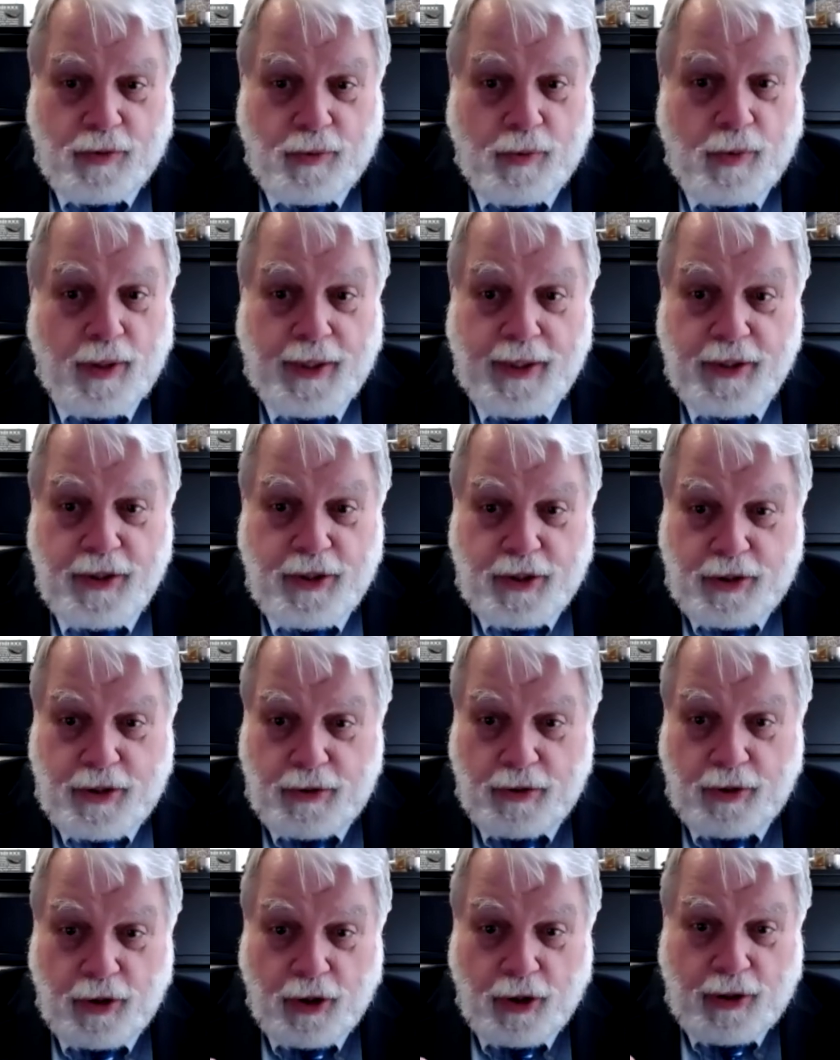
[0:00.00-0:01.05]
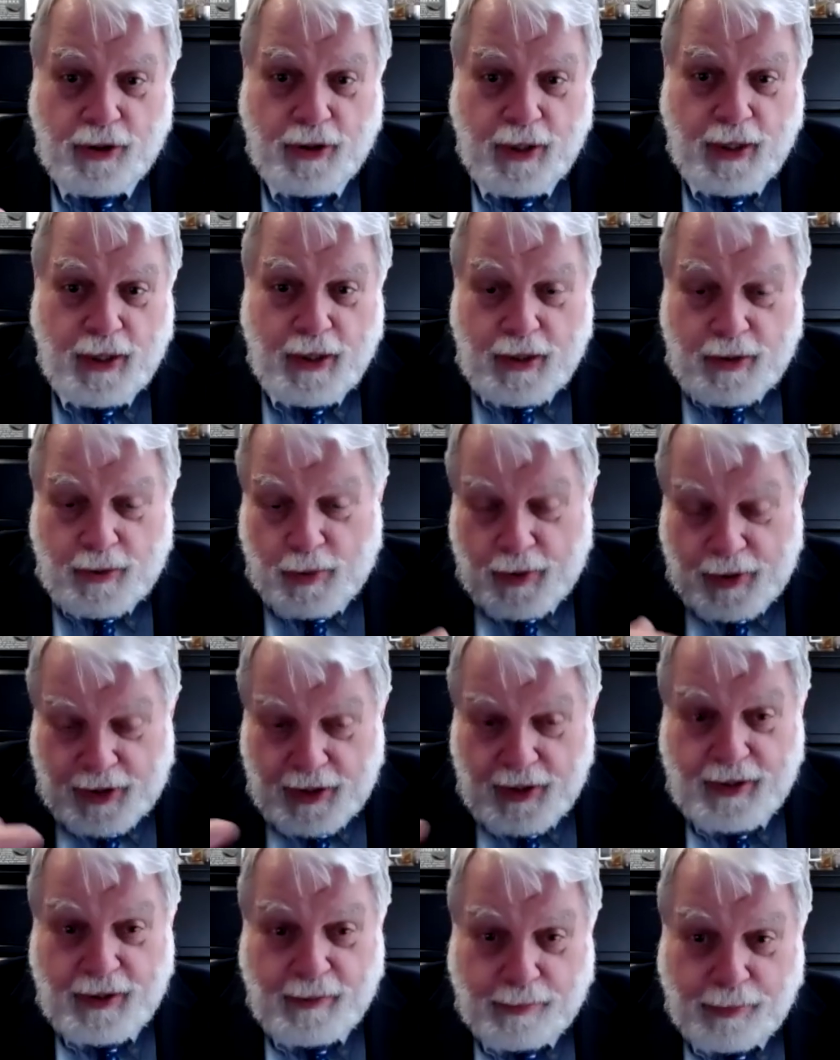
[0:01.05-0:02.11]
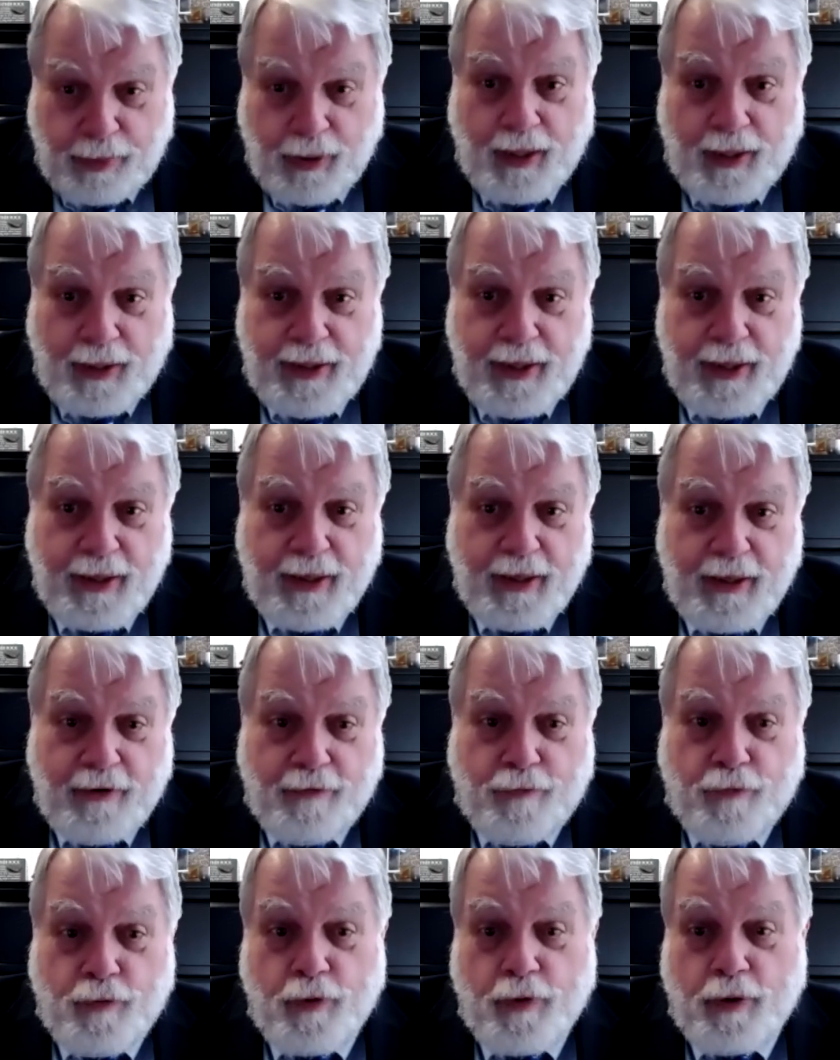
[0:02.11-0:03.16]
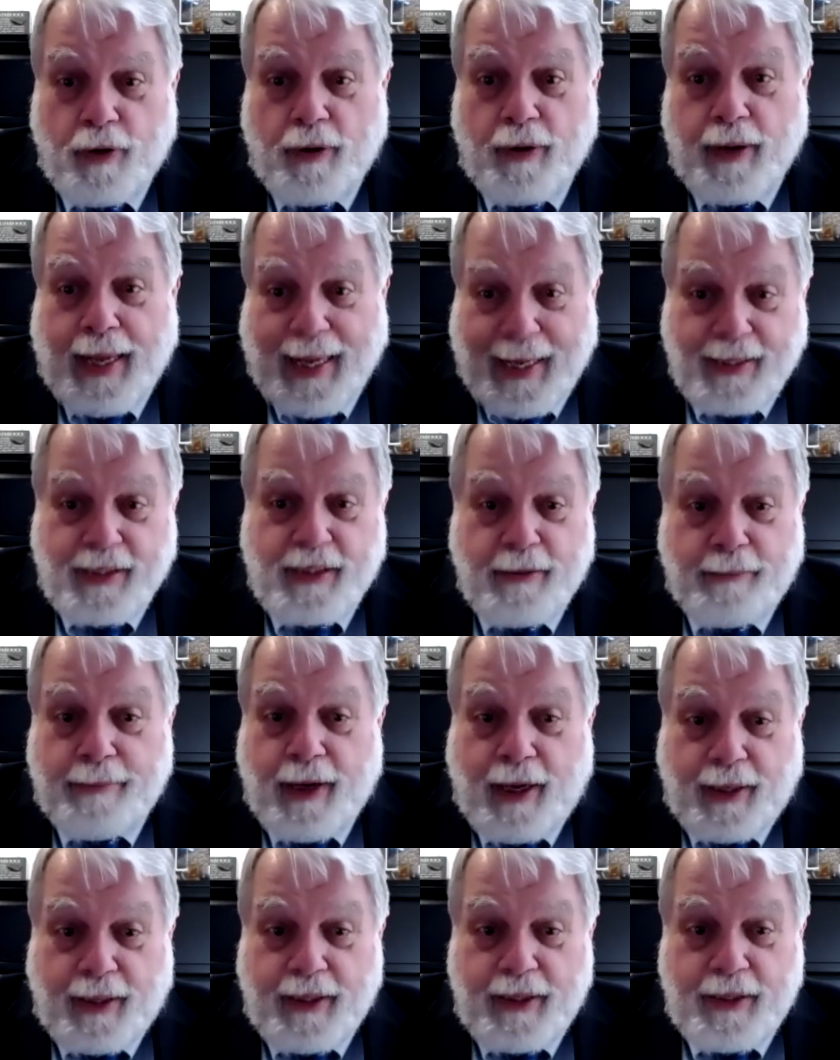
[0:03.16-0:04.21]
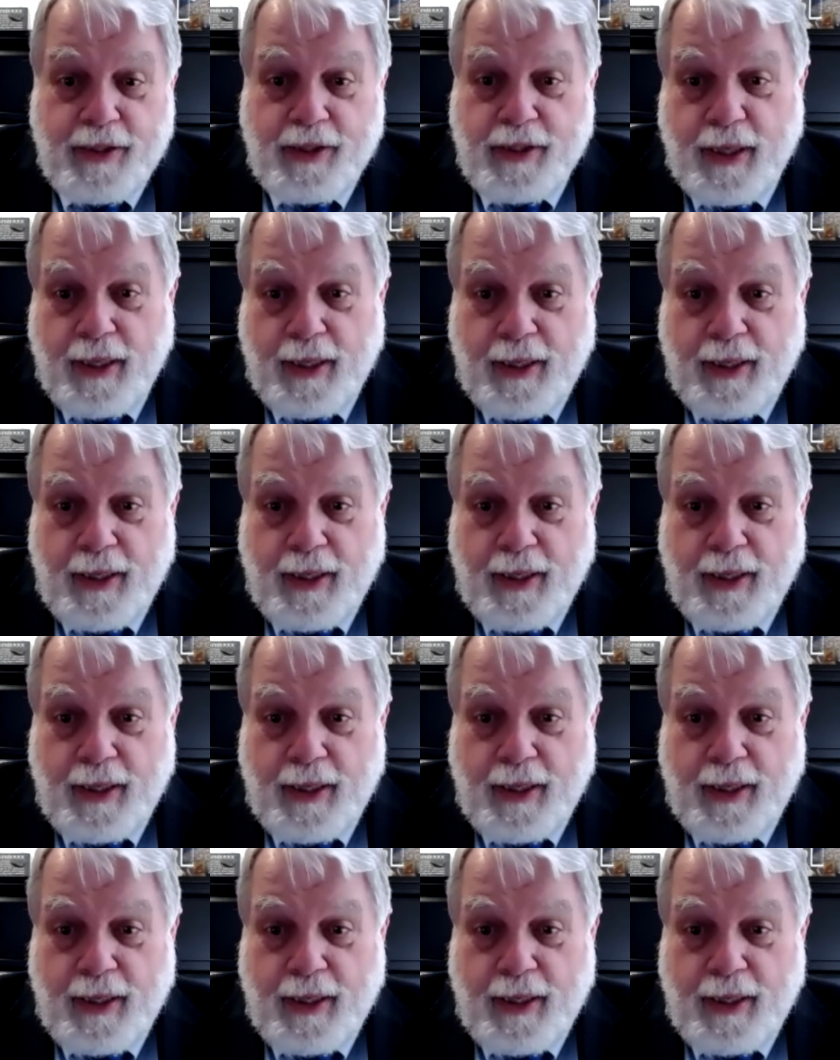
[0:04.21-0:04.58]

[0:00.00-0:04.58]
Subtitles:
One is to look within the blood for antibodies